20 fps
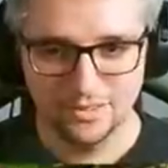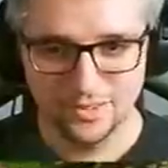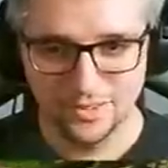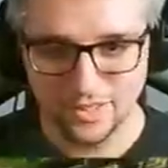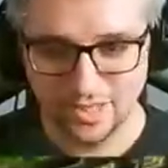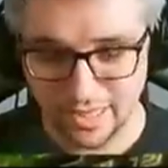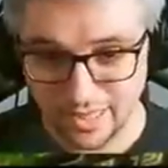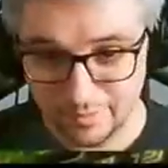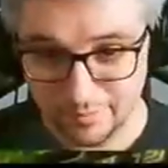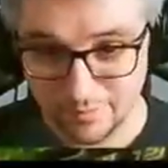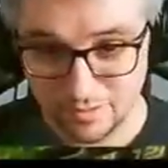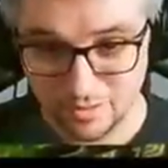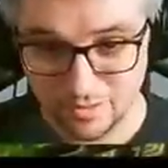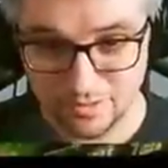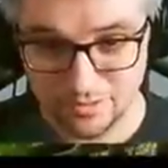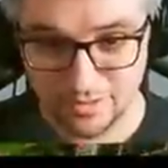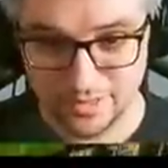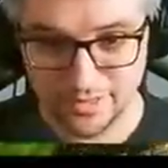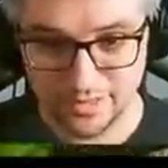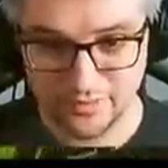Dude, I'm
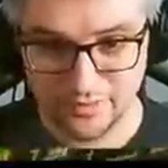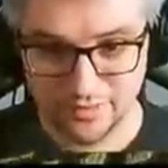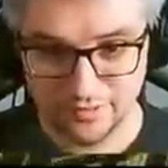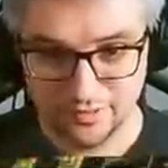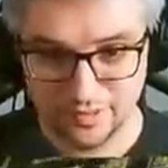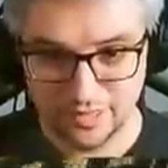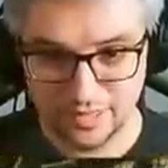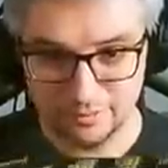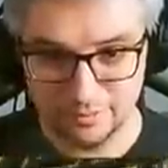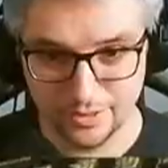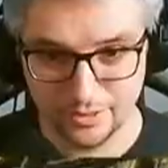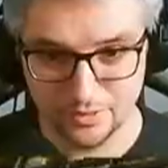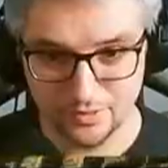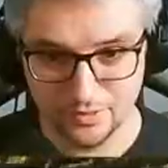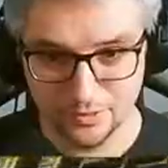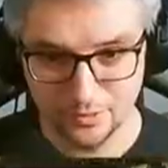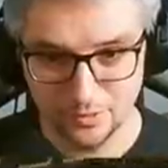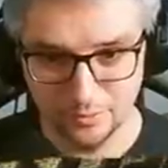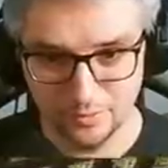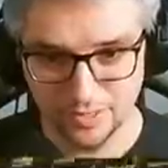already so happy you
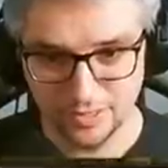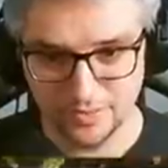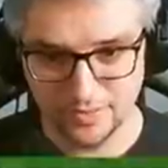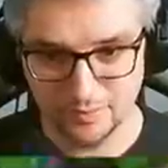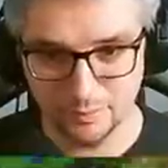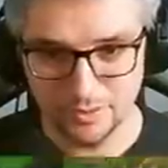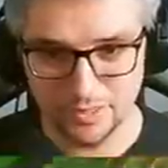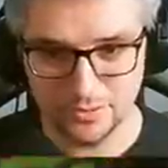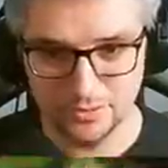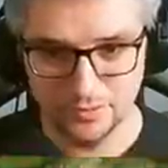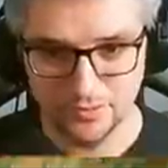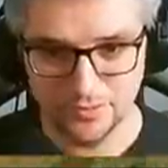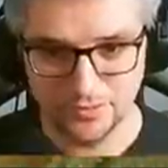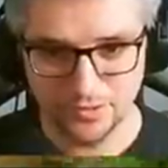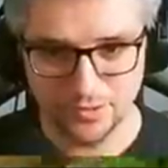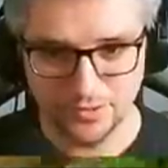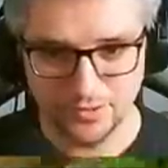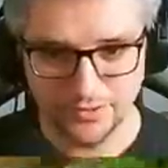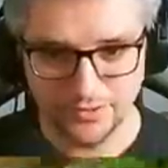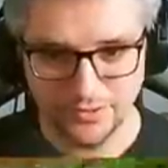told me that the balloons
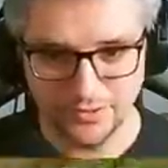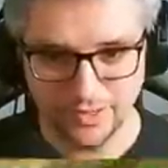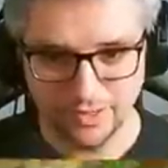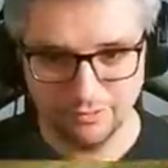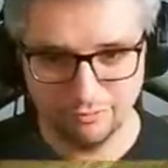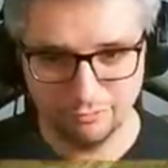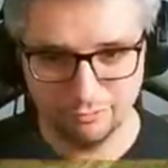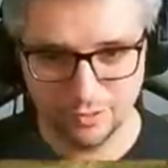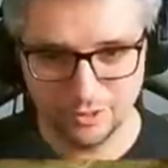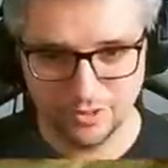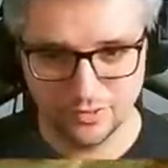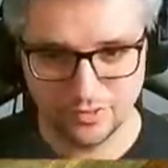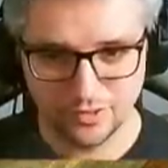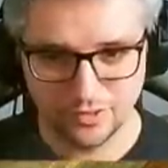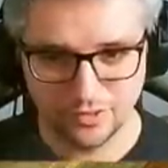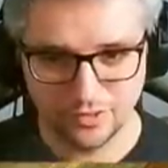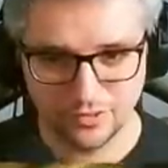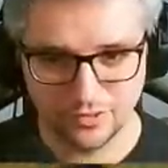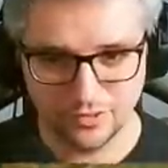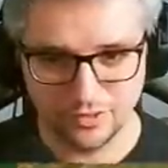are a save point
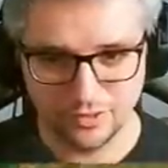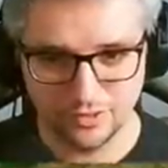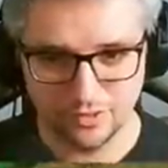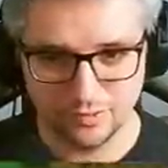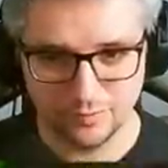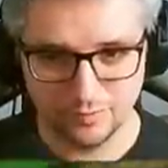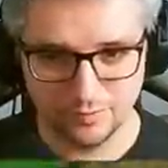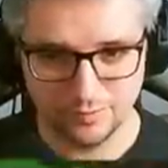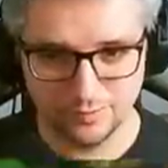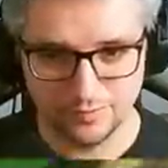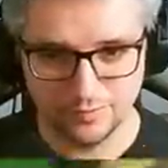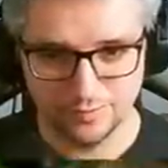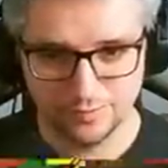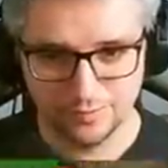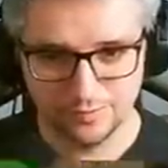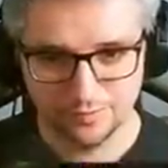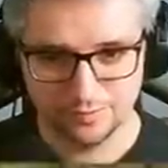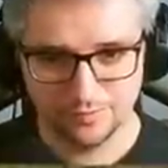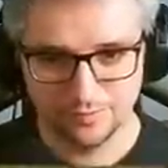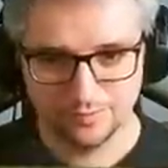because um,
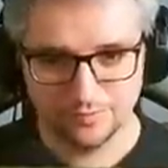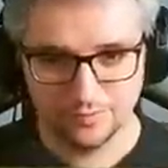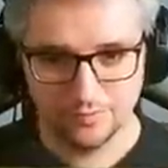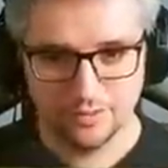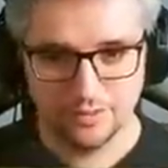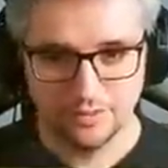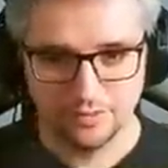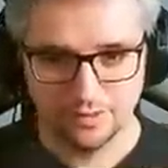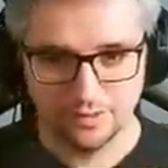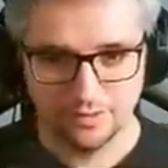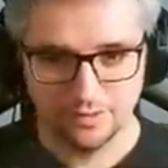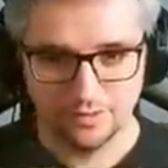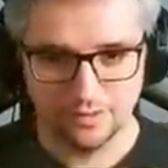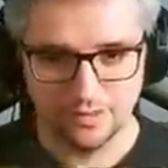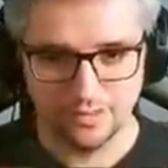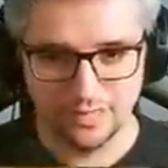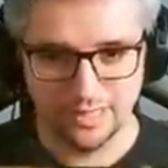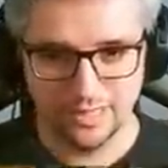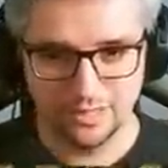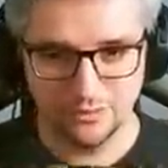
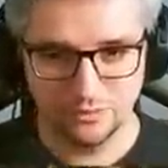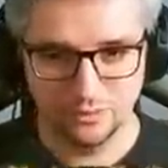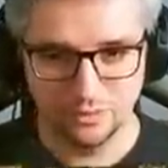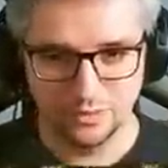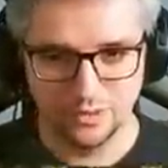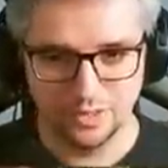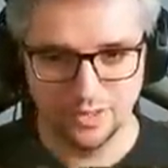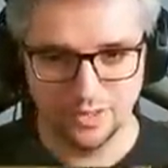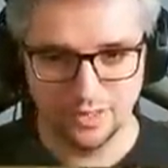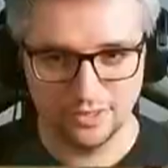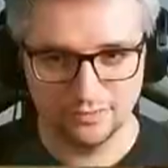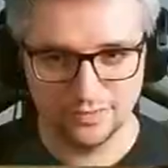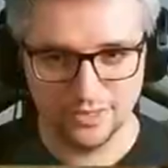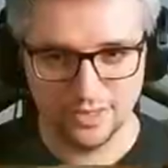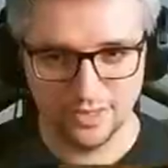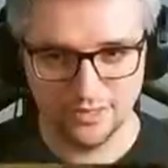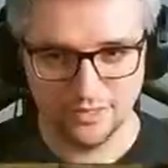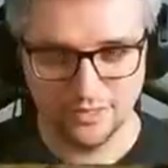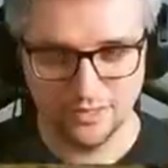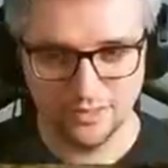I wouldn't have
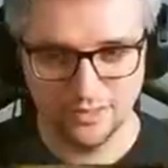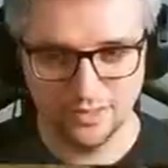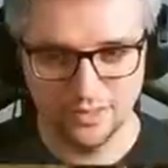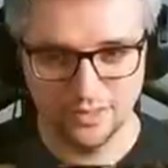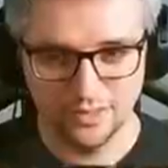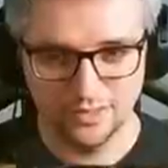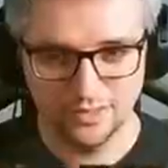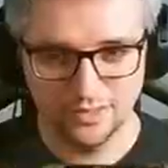guessed.